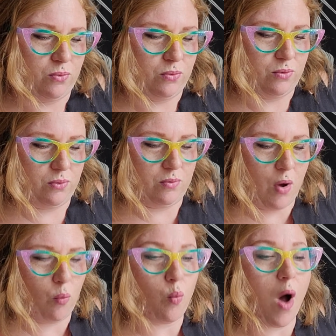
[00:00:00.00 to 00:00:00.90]
Ooh,
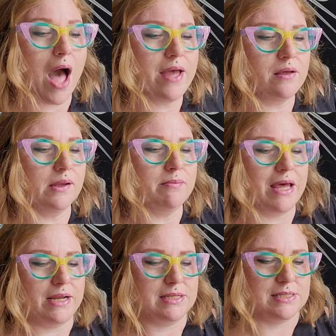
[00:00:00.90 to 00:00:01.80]
wild
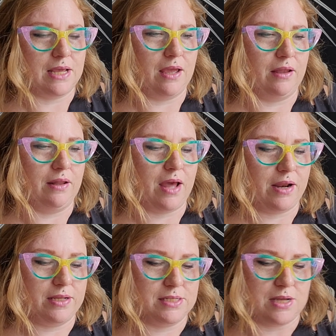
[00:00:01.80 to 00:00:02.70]
medicine. That
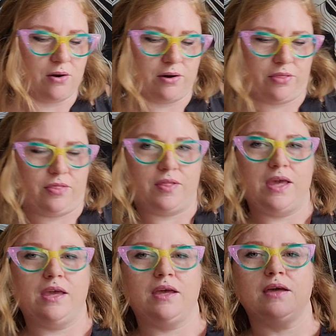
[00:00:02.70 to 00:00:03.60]
is our
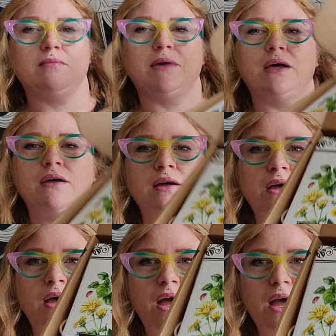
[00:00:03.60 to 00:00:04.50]
theme.
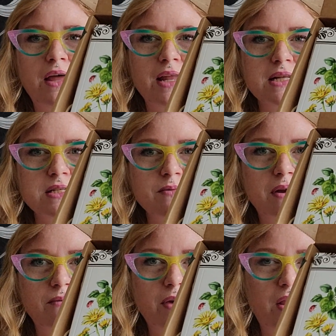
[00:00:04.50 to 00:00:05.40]
And that's what
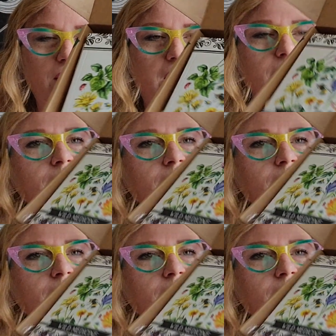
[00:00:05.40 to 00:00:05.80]
we look like.